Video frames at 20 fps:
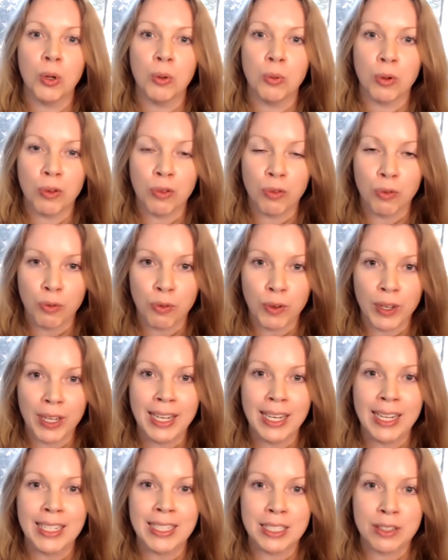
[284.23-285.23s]
with
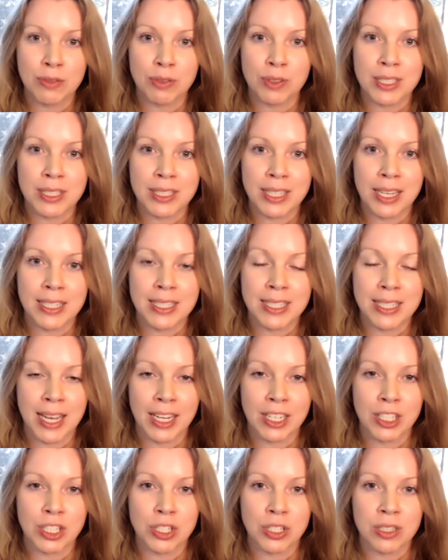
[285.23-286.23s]
feeling different
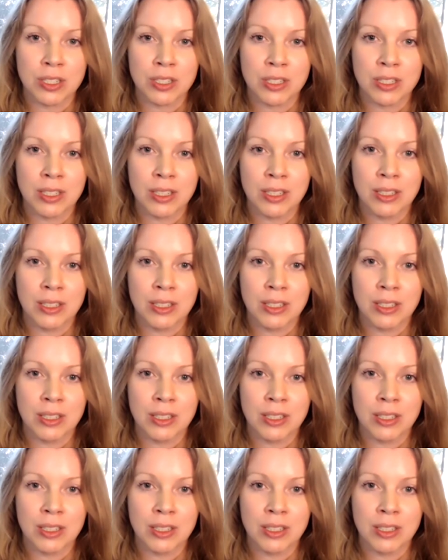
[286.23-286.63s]
sensations.